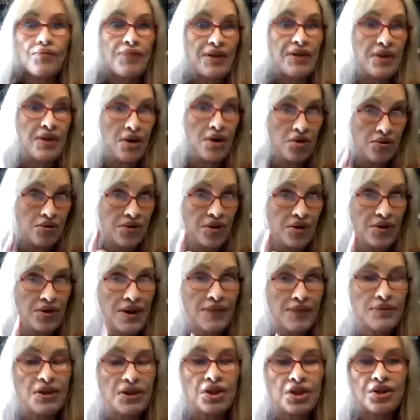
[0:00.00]
there are
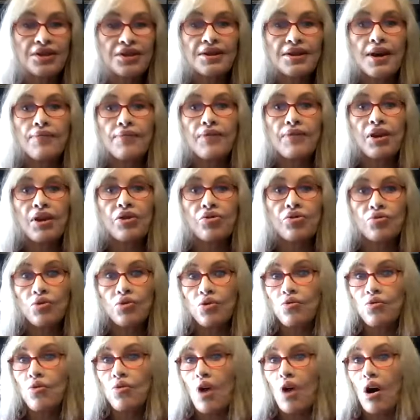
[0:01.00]
images coming
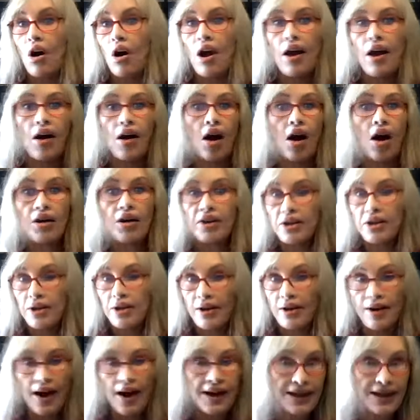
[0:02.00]
through on a
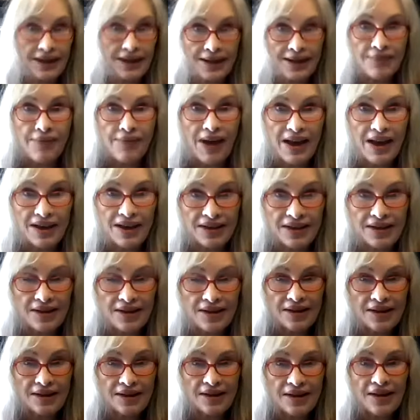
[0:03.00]
nightly
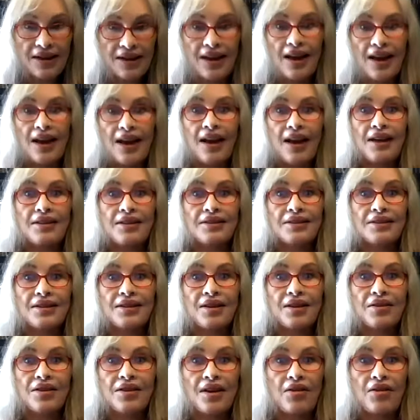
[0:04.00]
basis, and
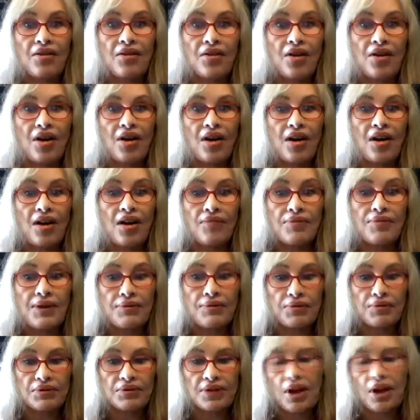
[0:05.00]
there
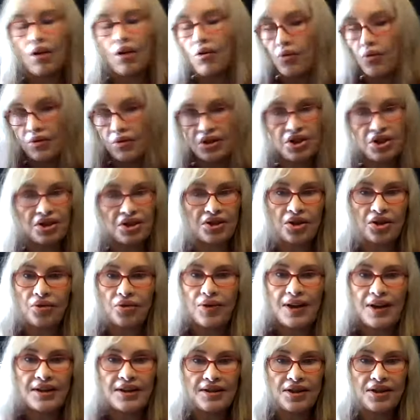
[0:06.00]
people say, "Oh, it was just a
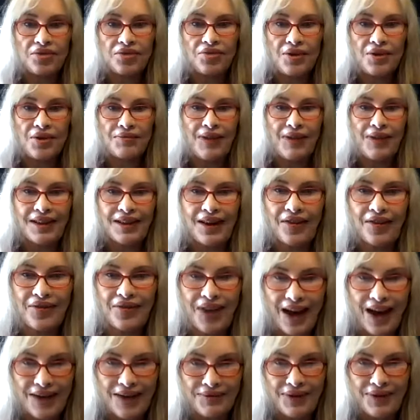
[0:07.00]
crazy dream." I love
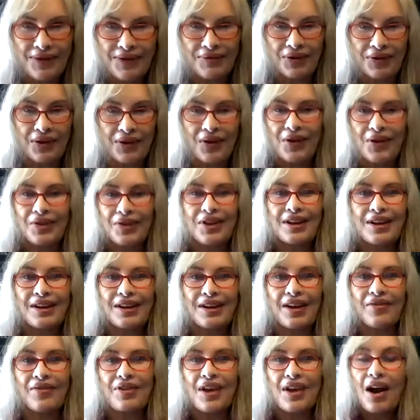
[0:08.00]
that. People think
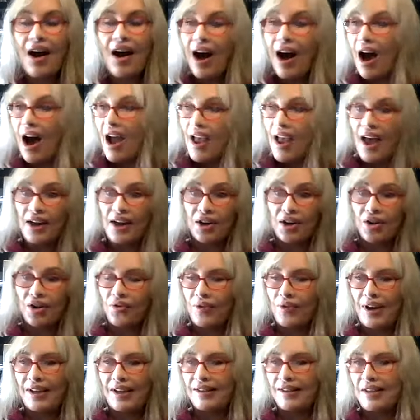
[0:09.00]
I had a
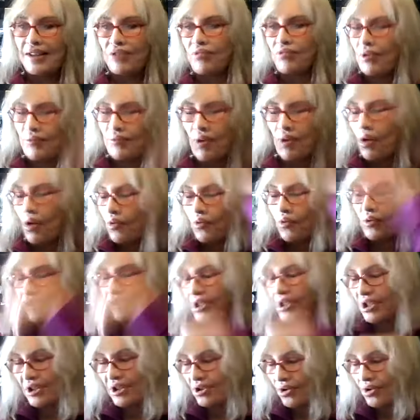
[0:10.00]
crazy dream. Oh, it was
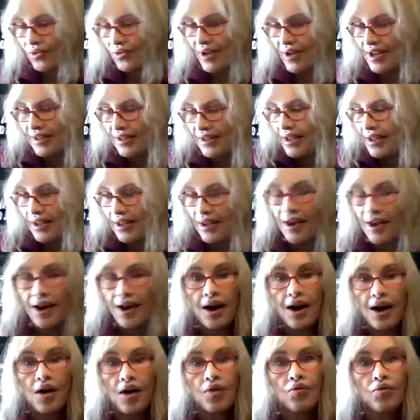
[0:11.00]
just crazy.
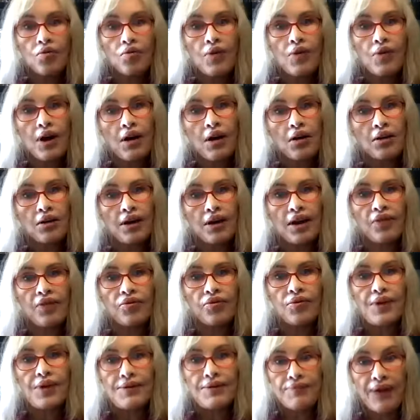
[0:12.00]
Well, if
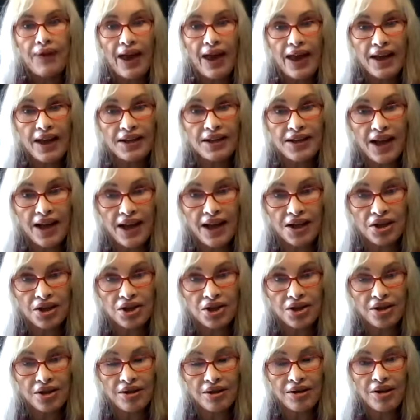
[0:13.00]
we pay
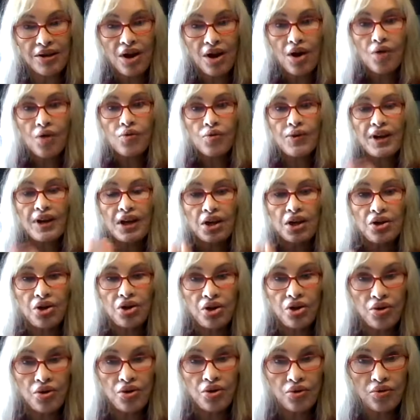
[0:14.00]
attention, we can
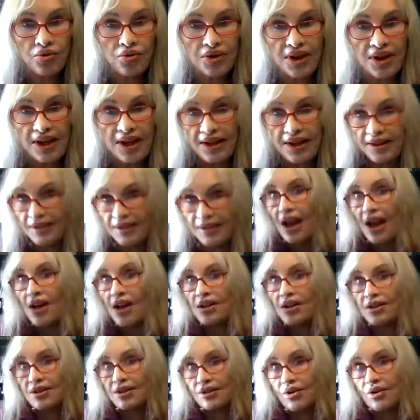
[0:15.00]
use these
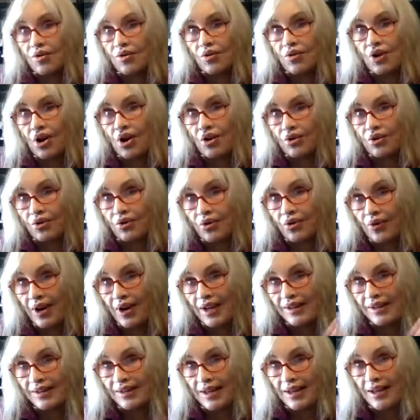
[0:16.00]
so-called
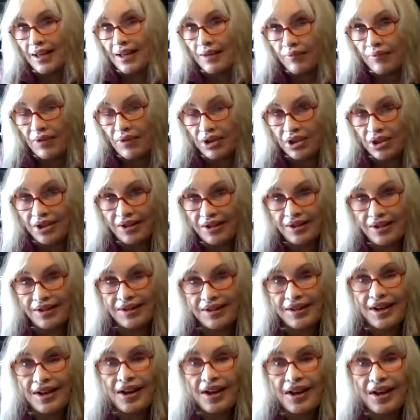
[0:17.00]
crazy images
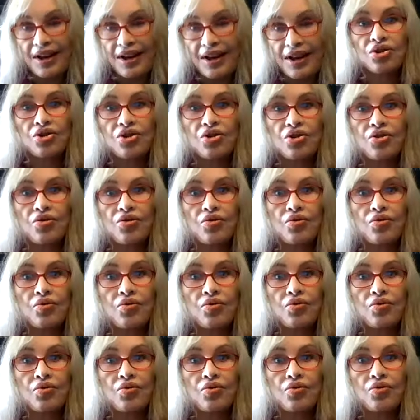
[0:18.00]
to
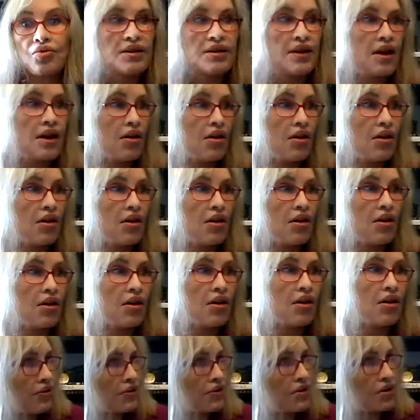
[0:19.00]
say, "Oh,
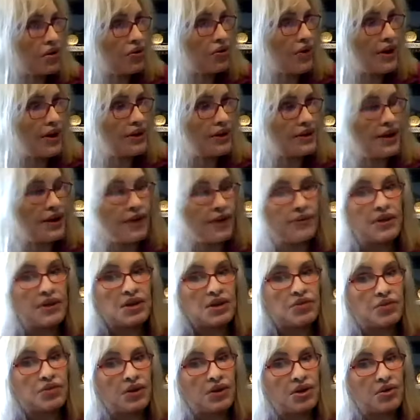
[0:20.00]
that was a crazy image."
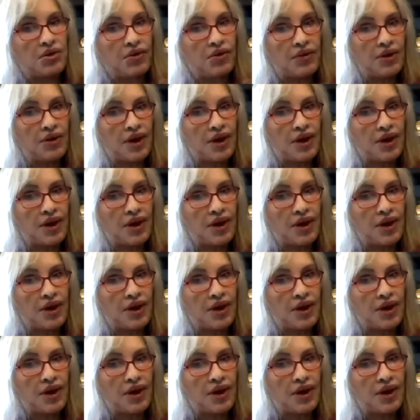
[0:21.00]
When you